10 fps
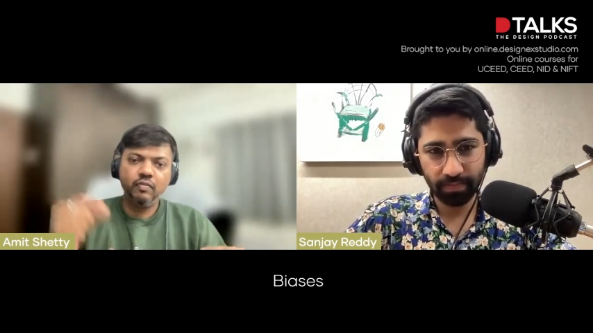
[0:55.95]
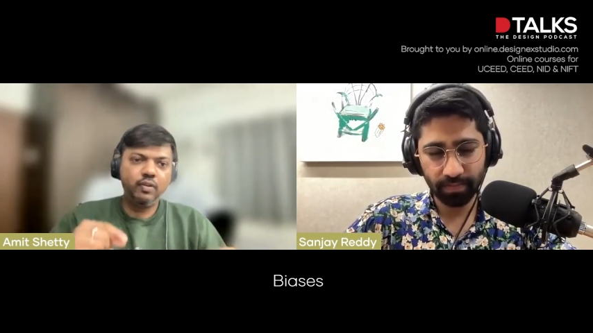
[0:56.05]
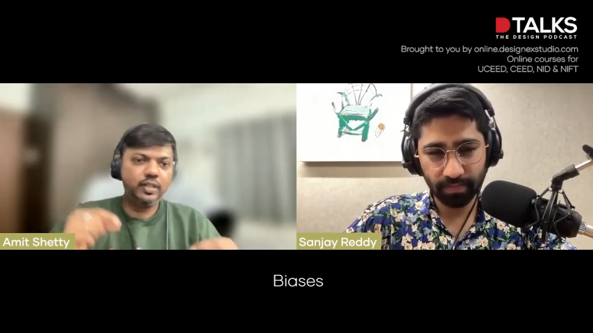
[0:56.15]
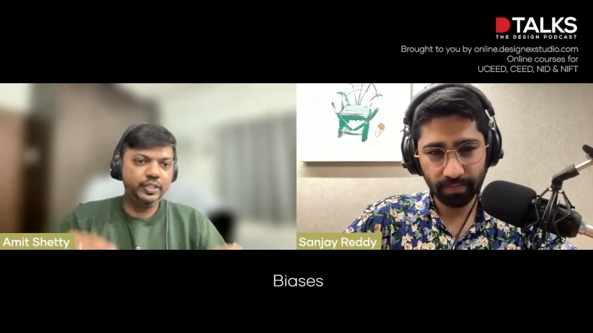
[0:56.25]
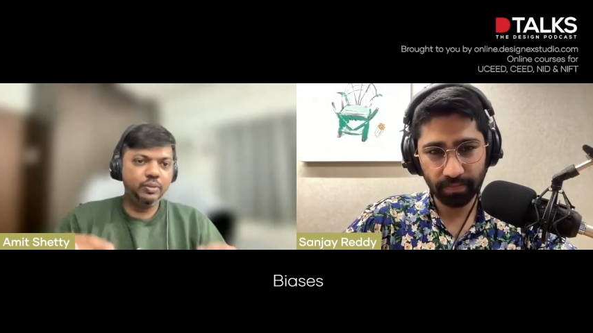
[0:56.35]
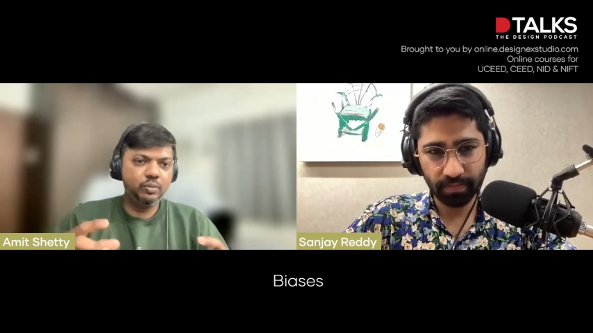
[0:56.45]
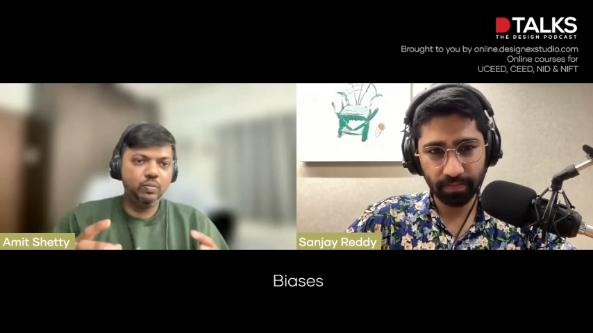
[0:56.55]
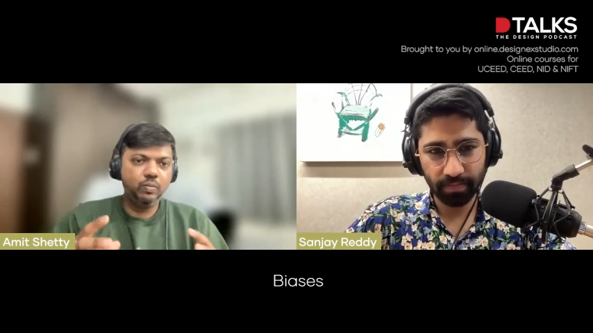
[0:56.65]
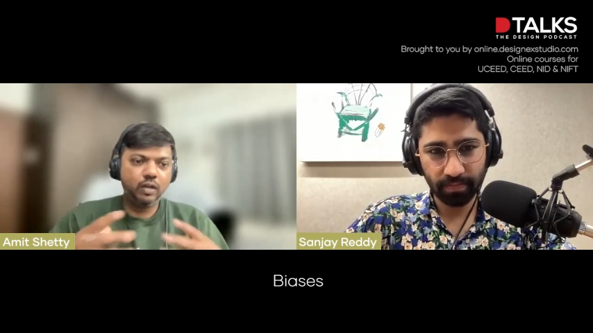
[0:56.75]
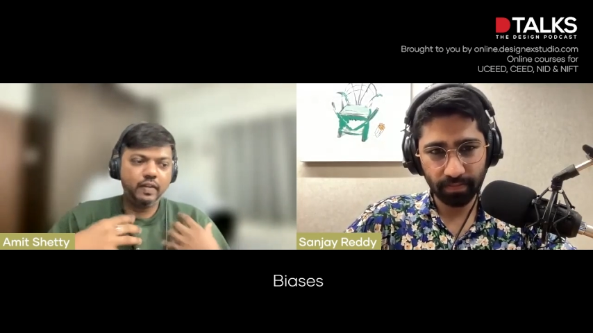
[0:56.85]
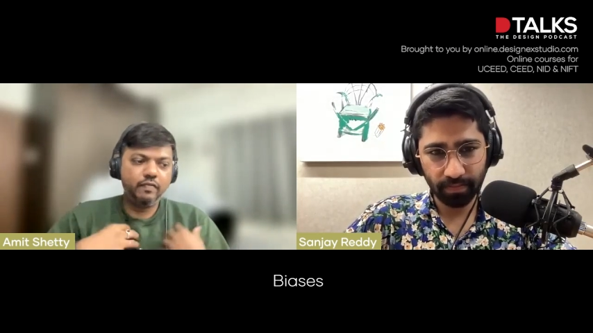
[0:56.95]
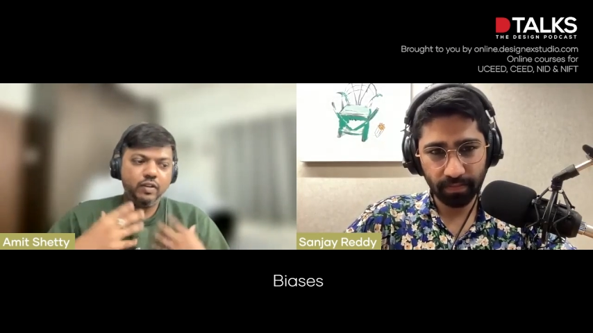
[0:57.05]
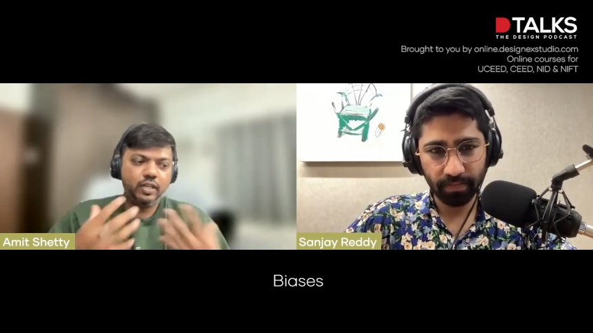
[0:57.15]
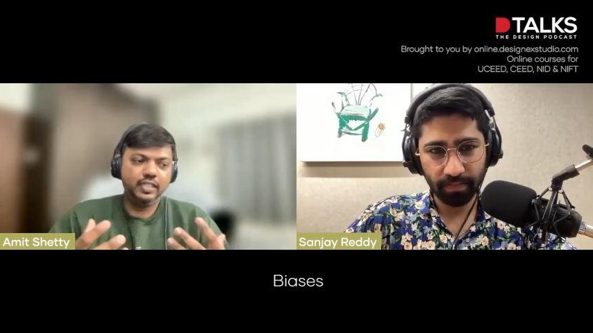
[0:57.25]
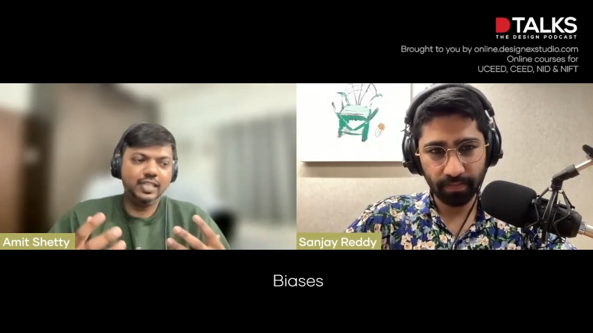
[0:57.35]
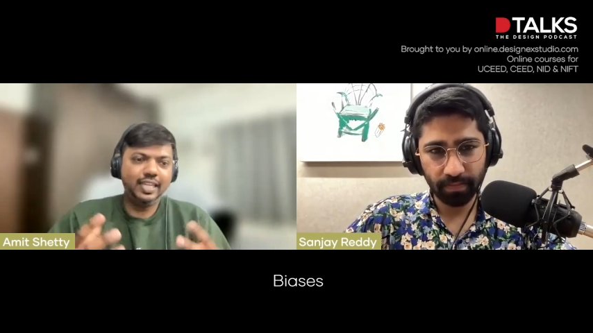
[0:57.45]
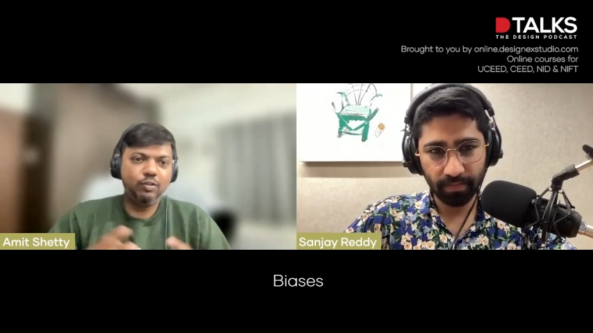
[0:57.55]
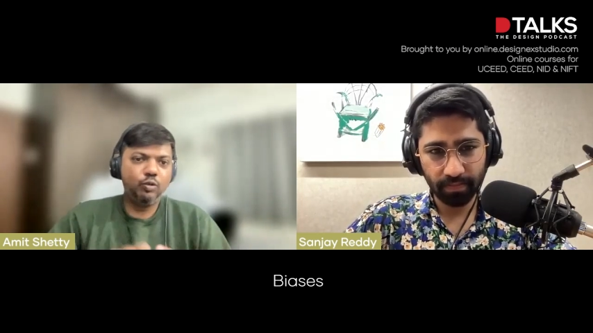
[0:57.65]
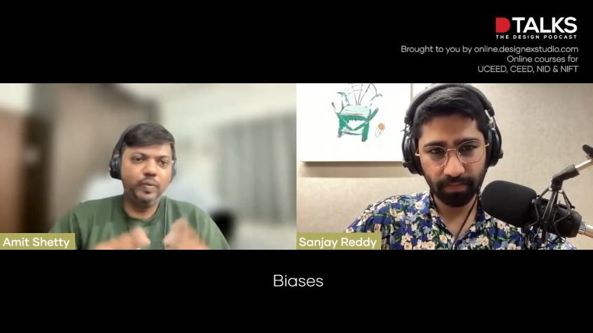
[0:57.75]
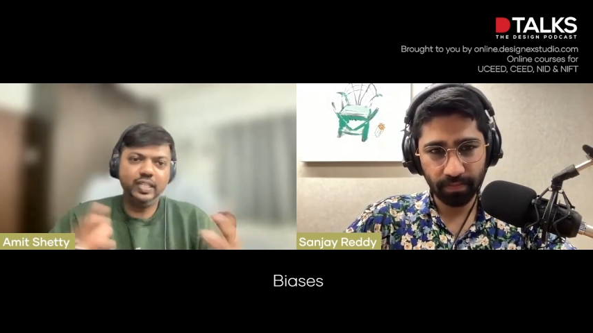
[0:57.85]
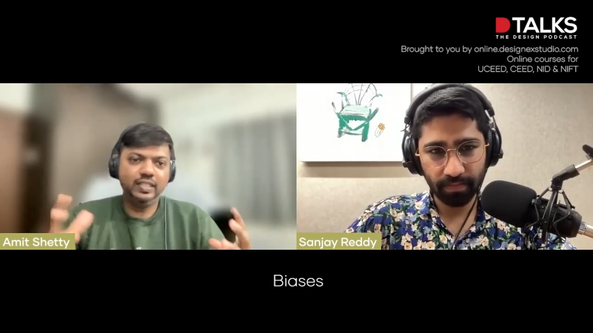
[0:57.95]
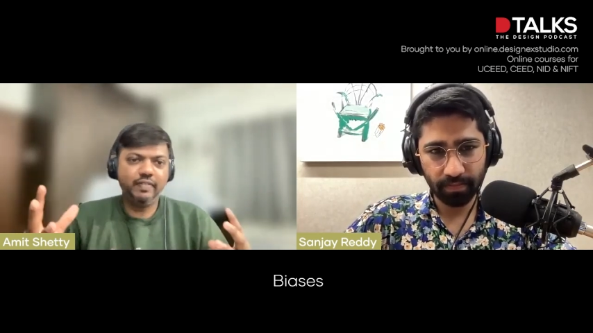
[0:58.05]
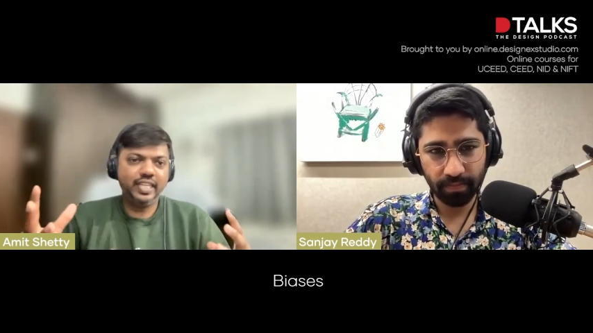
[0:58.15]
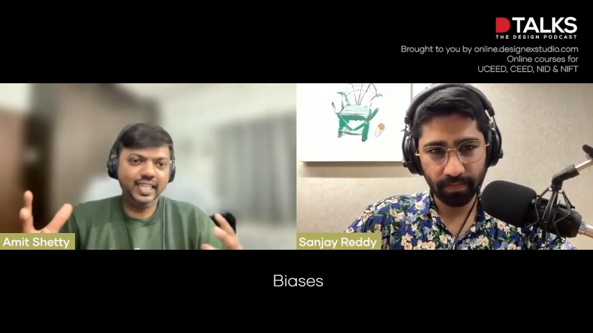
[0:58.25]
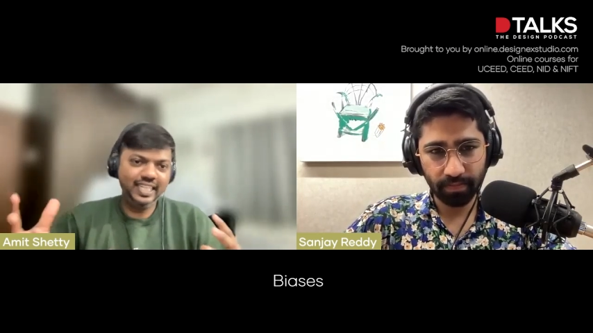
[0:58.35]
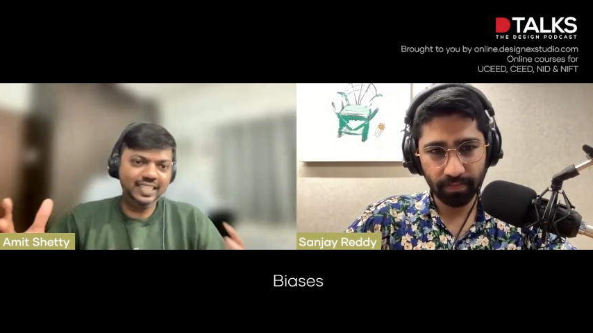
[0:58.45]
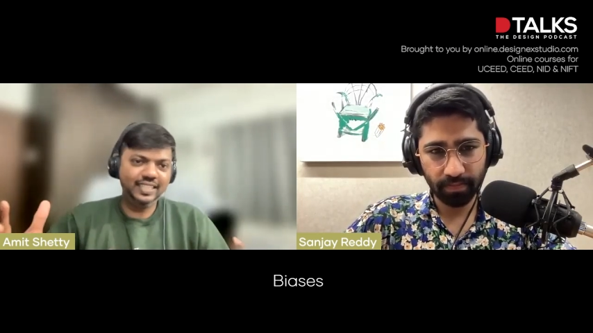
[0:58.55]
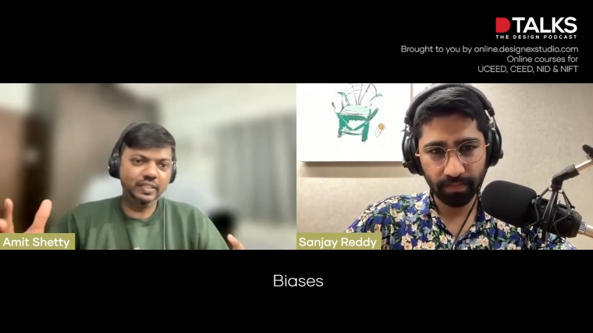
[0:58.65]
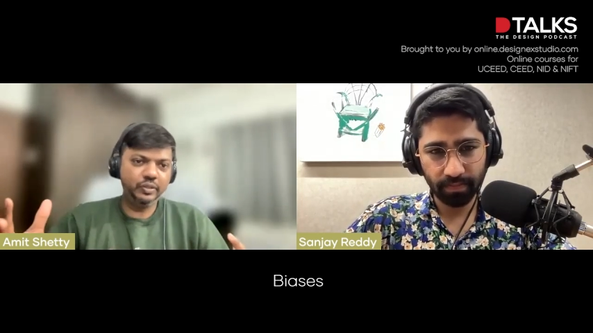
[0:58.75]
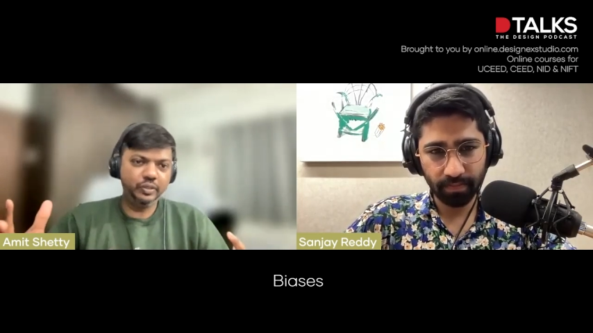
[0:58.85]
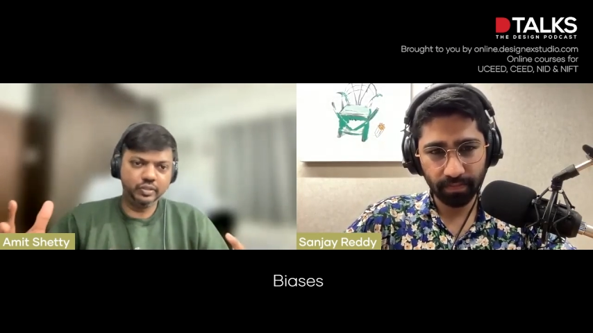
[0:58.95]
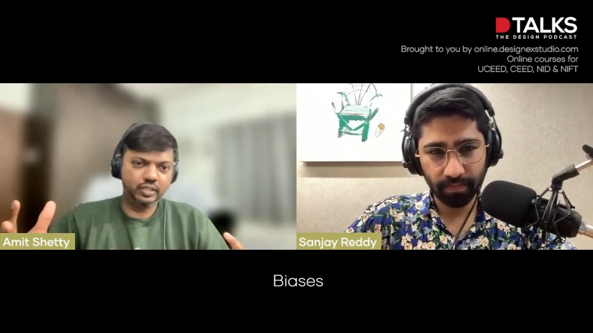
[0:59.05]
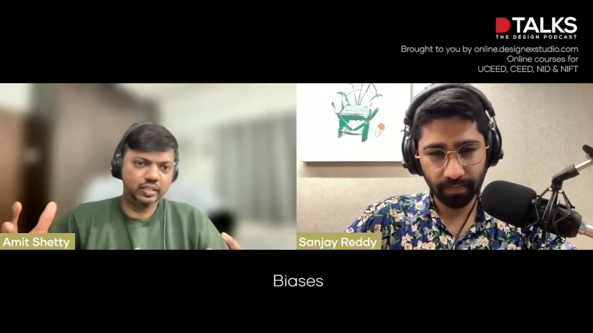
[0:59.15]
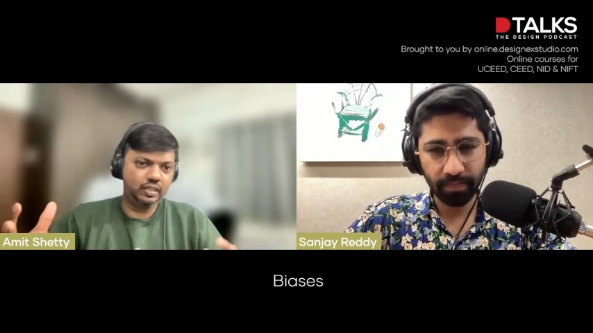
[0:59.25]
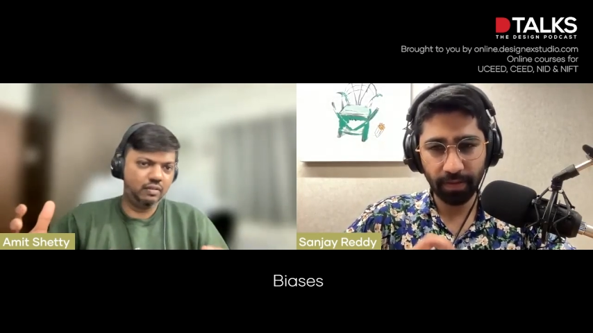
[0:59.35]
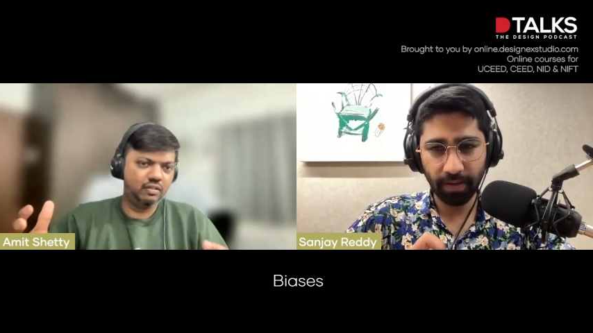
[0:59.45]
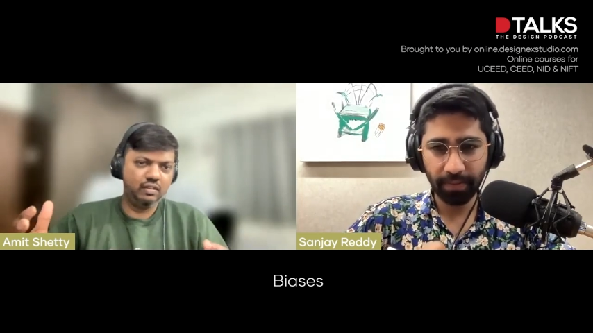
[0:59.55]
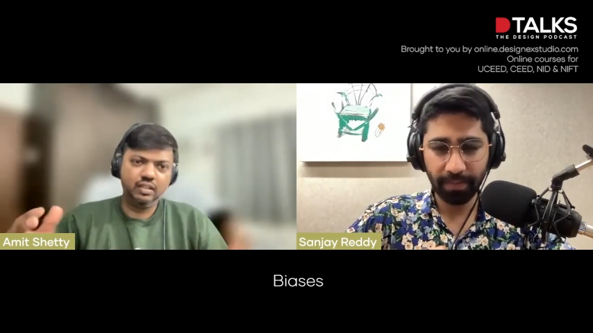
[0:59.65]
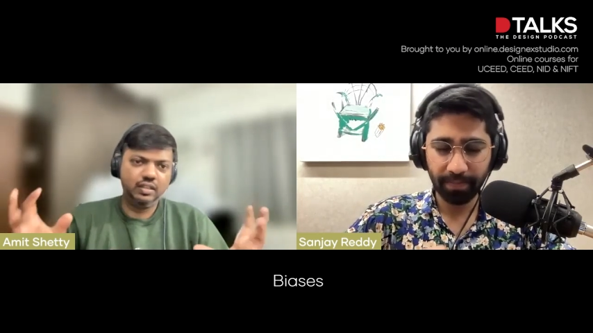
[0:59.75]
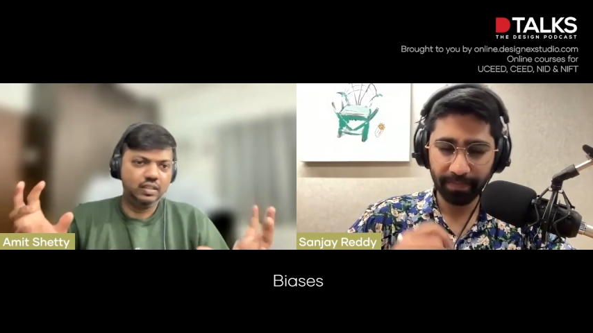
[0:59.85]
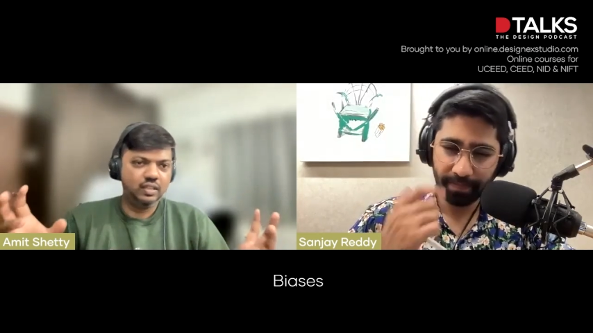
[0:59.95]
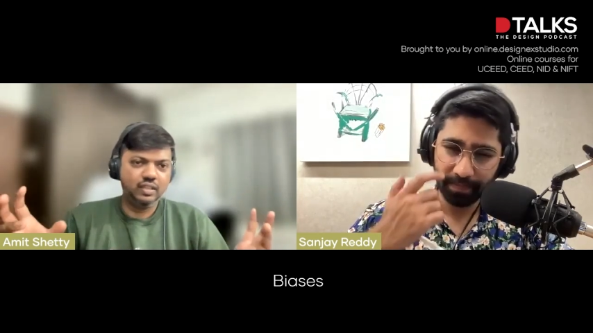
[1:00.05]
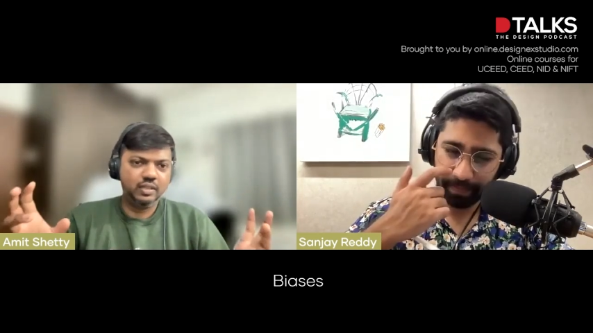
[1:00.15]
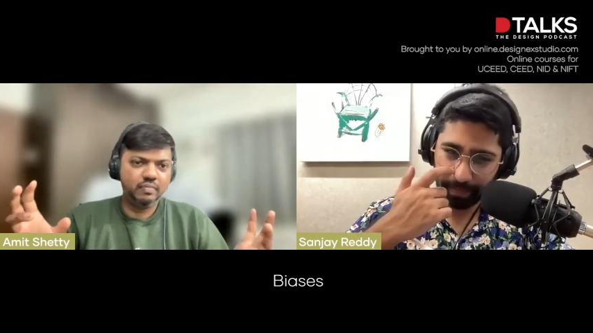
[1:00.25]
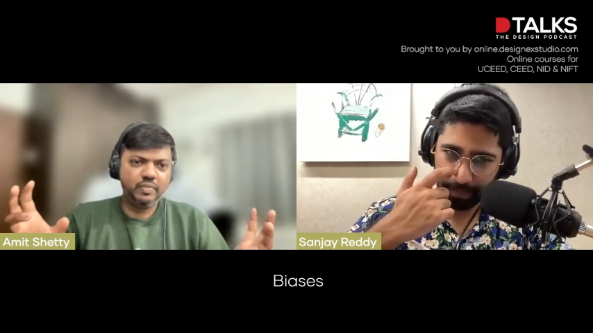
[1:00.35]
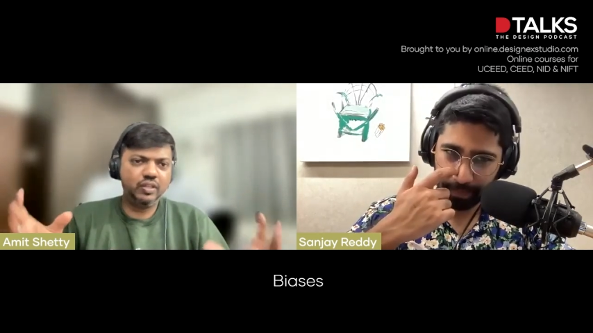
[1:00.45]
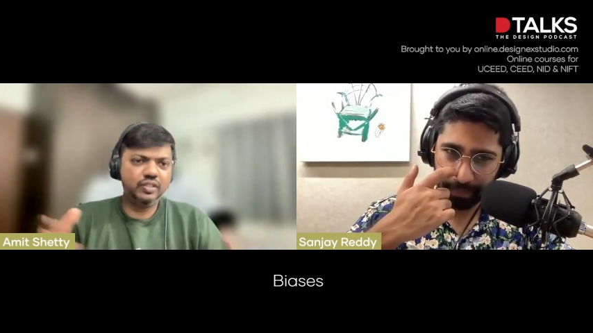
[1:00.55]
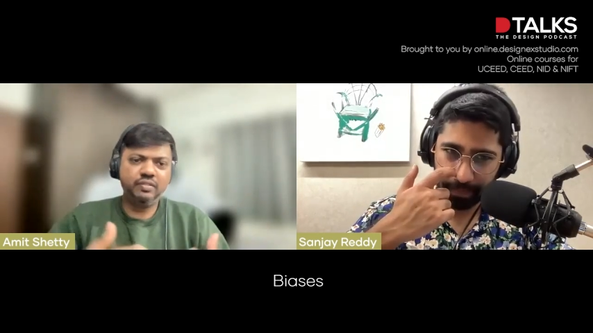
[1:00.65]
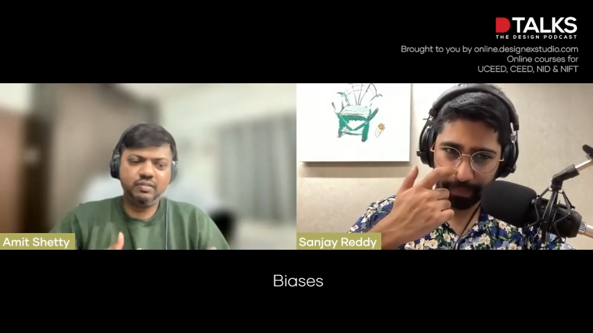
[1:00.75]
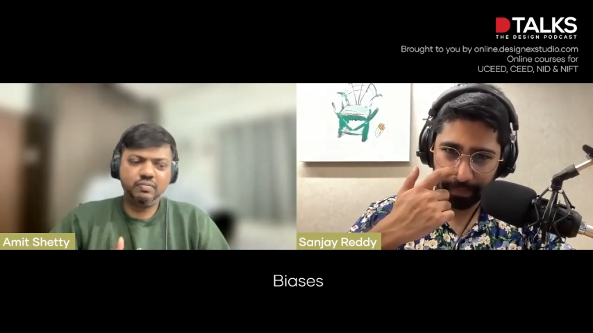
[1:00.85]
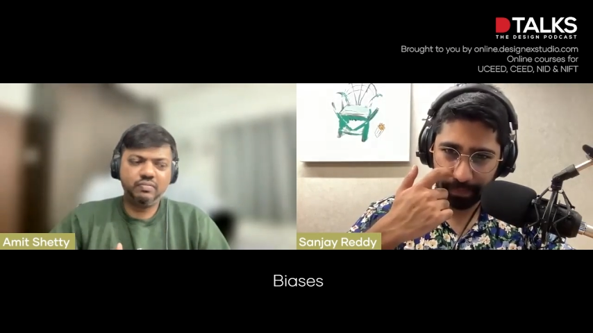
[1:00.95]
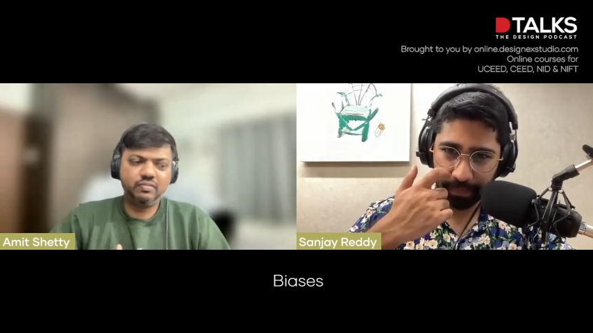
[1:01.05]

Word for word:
Speaker 1: for you and for us like uber is very easy to use yeah because